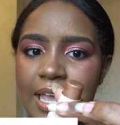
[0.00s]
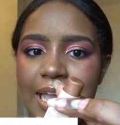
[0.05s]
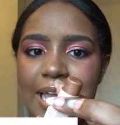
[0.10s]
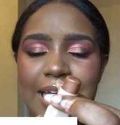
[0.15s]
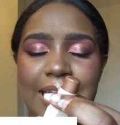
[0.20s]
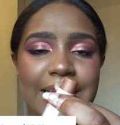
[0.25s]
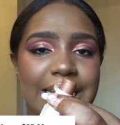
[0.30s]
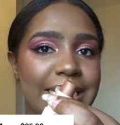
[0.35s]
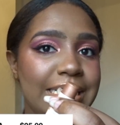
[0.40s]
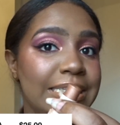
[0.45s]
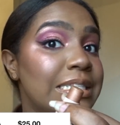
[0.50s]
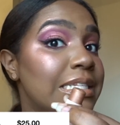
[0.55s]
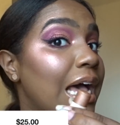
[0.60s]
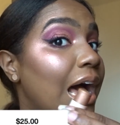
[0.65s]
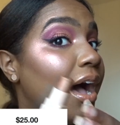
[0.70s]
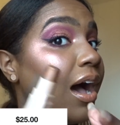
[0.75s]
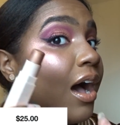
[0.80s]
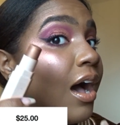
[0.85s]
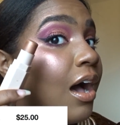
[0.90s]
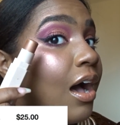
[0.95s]
It is
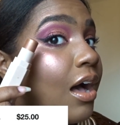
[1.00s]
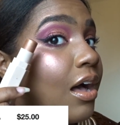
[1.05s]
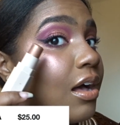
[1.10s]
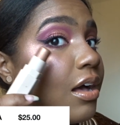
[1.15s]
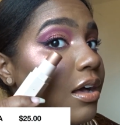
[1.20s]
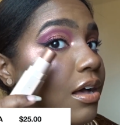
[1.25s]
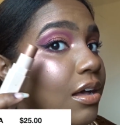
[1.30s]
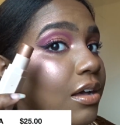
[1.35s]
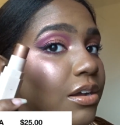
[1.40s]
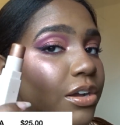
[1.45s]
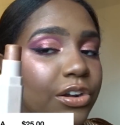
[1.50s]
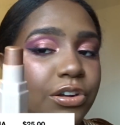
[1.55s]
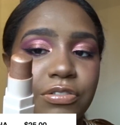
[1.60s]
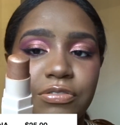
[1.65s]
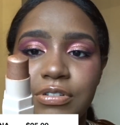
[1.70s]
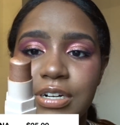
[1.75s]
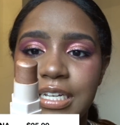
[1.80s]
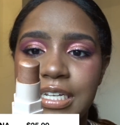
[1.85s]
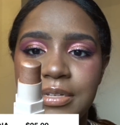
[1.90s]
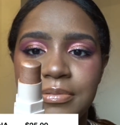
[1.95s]
a
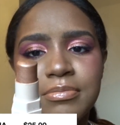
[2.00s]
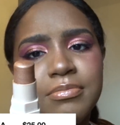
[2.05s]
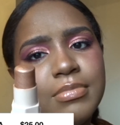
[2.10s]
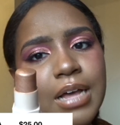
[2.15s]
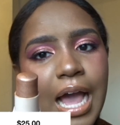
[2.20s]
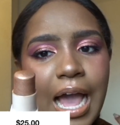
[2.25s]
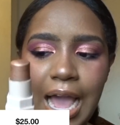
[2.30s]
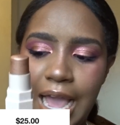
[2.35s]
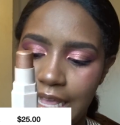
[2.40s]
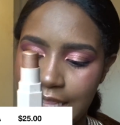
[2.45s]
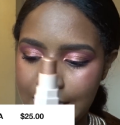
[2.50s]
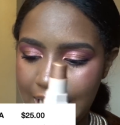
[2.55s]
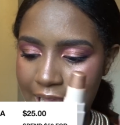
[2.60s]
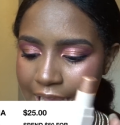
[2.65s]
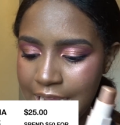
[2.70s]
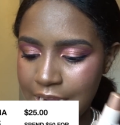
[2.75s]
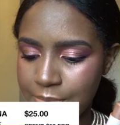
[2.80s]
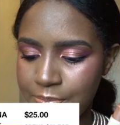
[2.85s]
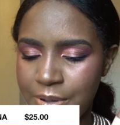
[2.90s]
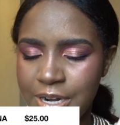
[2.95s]
cream
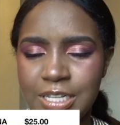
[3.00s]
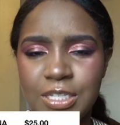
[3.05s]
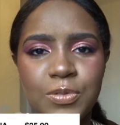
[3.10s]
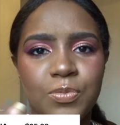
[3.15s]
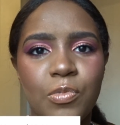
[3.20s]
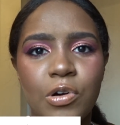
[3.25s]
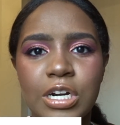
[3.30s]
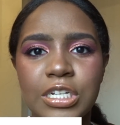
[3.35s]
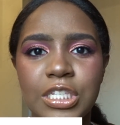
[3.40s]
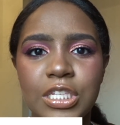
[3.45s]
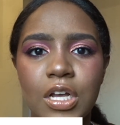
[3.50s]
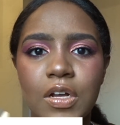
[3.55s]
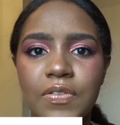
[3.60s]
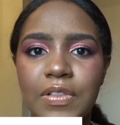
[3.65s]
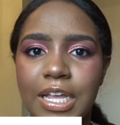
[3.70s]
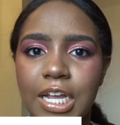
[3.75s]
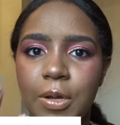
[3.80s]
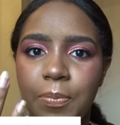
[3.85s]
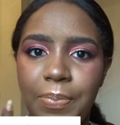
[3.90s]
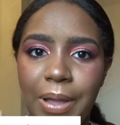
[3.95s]
highlight, but it's more so
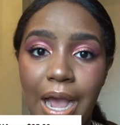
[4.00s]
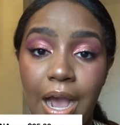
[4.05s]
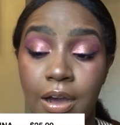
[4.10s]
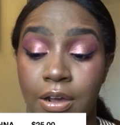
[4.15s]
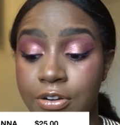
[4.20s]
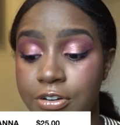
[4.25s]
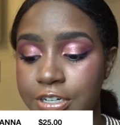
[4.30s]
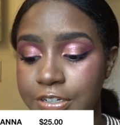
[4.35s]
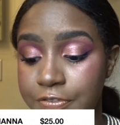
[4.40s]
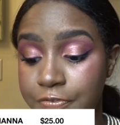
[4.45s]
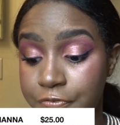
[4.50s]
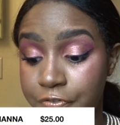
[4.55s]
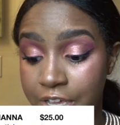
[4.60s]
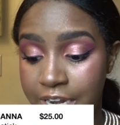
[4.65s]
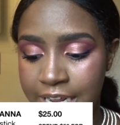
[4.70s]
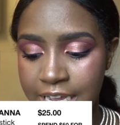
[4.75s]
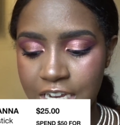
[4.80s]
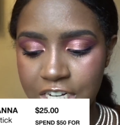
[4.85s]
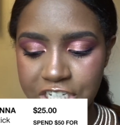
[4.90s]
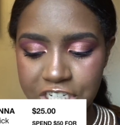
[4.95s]
like a powdery
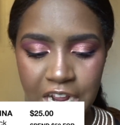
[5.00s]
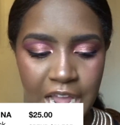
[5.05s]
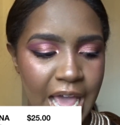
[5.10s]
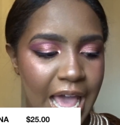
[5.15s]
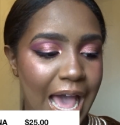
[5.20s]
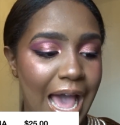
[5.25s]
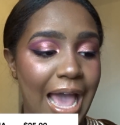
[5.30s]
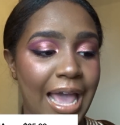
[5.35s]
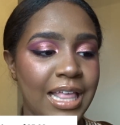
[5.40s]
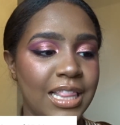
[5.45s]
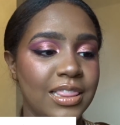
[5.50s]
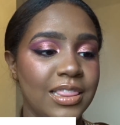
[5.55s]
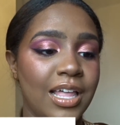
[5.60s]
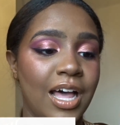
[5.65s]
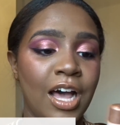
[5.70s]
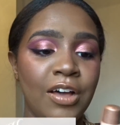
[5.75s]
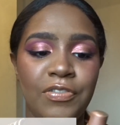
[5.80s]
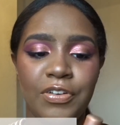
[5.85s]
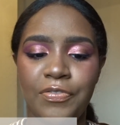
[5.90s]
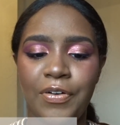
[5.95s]
finish. I
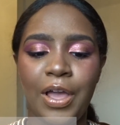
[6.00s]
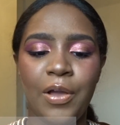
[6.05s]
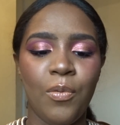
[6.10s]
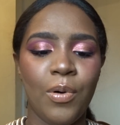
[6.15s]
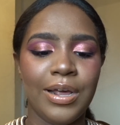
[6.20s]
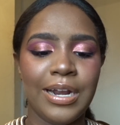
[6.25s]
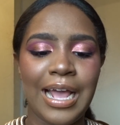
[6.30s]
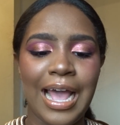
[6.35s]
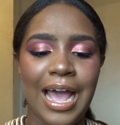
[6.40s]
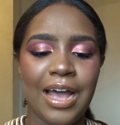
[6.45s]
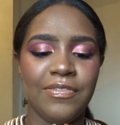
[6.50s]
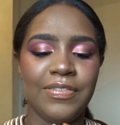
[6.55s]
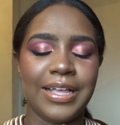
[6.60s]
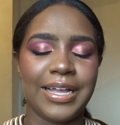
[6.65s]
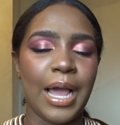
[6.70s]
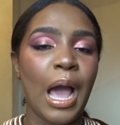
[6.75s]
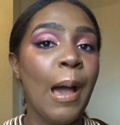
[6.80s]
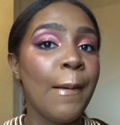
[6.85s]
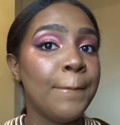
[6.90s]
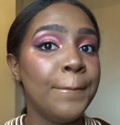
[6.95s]
love, if I want to have
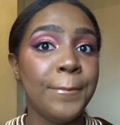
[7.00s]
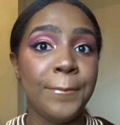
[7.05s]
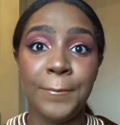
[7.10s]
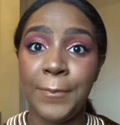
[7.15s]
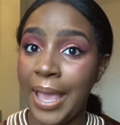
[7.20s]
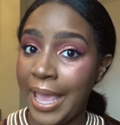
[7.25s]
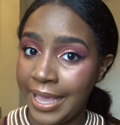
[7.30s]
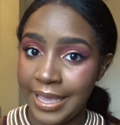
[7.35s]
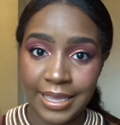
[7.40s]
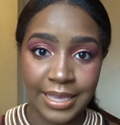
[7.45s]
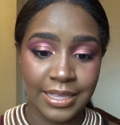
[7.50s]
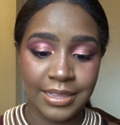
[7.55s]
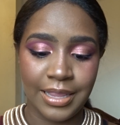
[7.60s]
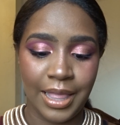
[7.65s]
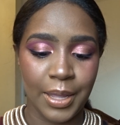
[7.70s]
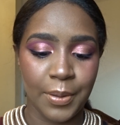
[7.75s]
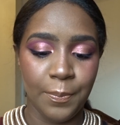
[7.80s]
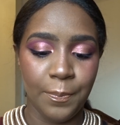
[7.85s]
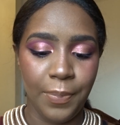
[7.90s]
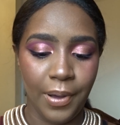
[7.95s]
like a banging
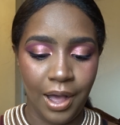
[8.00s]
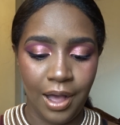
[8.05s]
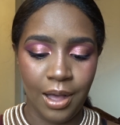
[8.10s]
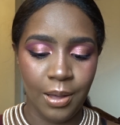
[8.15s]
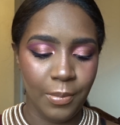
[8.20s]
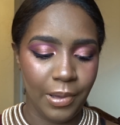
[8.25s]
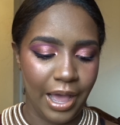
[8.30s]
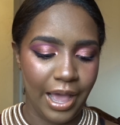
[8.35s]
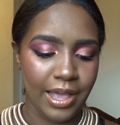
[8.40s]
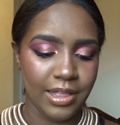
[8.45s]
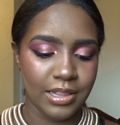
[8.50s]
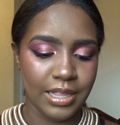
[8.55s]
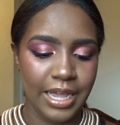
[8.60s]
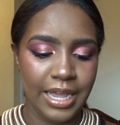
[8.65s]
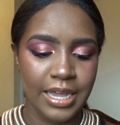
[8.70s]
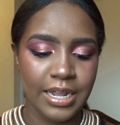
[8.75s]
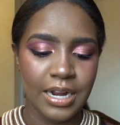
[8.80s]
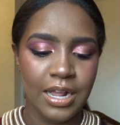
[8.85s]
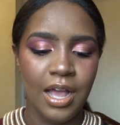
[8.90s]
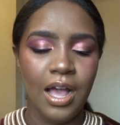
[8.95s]
like bomb
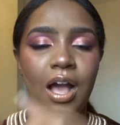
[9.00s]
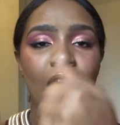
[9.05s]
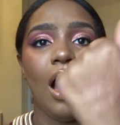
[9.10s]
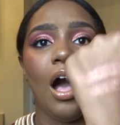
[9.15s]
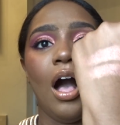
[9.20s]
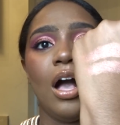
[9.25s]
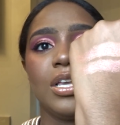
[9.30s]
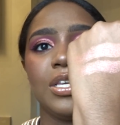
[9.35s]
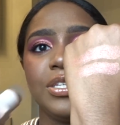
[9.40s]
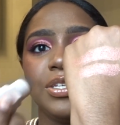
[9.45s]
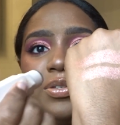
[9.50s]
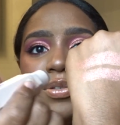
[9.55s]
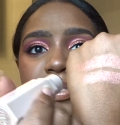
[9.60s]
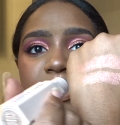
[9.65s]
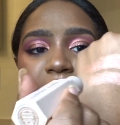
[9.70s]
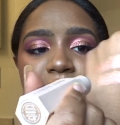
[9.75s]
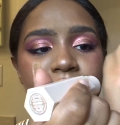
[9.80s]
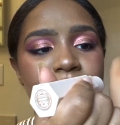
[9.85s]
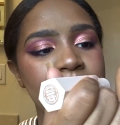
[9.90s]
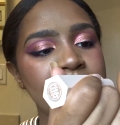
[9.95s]
highlight, I'll use
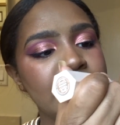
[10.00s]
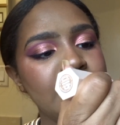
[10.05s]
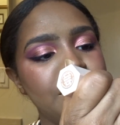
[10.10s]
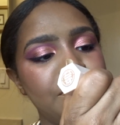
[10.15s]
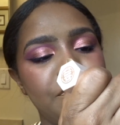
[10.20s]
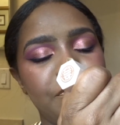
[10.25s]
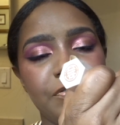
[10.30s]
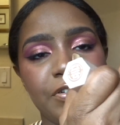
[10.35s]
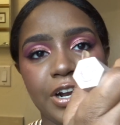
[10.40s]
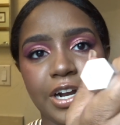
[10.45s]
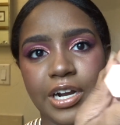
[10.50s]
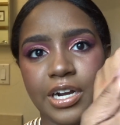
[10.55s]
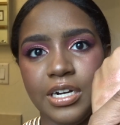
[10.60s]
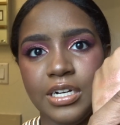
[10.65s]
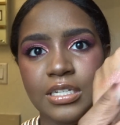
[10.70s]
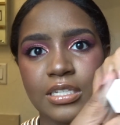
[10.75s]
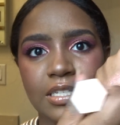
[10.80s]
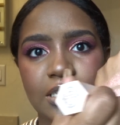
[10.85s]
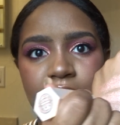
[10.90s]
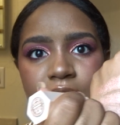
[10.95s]
this
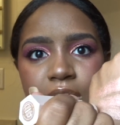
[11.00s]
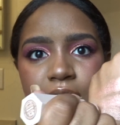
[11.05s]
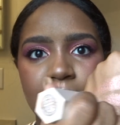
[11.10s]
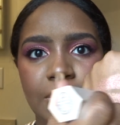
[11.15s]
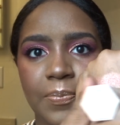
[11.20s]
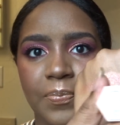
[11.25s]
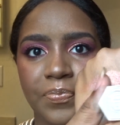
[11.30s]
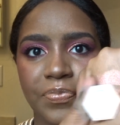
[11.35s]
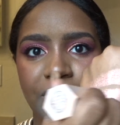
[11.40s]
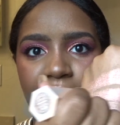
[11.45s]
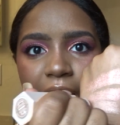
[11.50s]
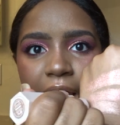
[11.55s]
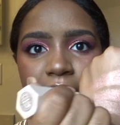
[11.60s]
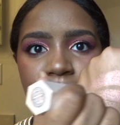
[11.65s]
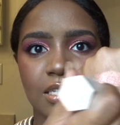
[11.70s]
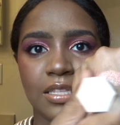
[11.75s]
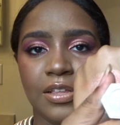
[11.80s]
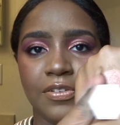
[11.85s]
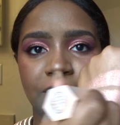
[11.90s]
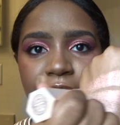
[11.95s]
first
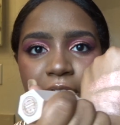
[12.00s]
as the